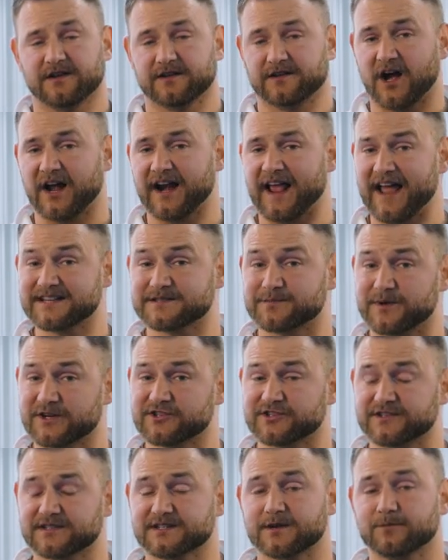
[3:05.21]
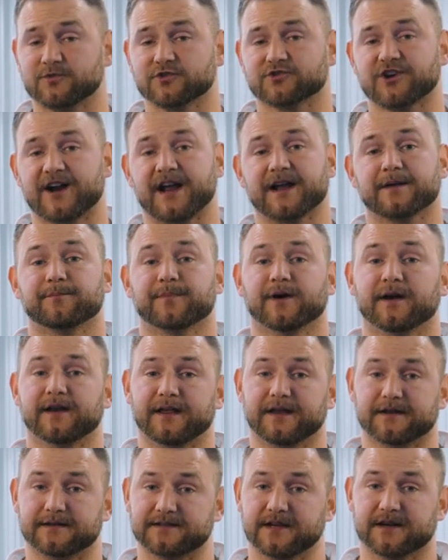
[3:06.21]
Not as much as a tumble track,
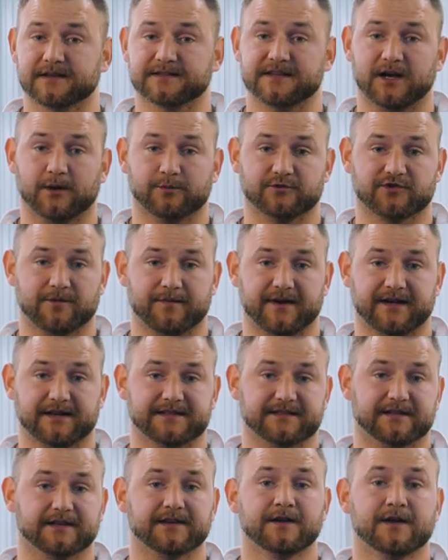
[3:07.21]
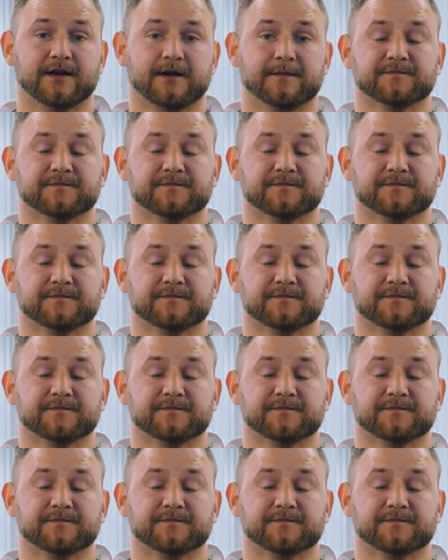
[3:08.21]
but it does help tremendously.